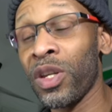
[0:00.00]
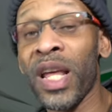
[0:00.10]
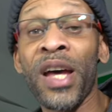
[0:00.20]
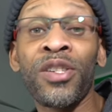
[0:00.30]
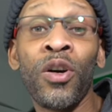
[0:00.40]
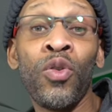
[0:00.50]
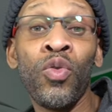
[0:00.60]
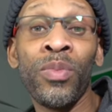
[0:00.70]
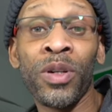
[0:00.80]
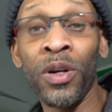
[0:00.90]
So that's
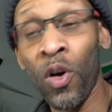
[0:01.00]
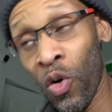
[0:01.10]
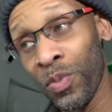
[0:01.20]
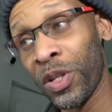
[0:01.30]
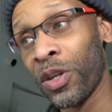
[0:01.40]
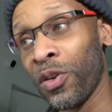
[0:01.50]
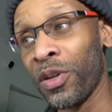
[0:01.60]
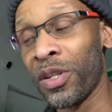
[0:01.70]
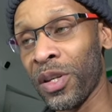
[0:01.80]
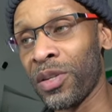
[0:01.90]
Ooma Home
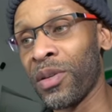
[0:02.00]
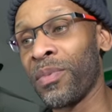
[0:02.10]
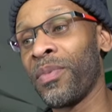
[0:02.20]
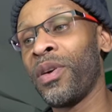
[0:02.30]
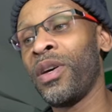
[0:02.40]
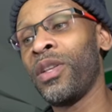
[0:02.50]
Security System.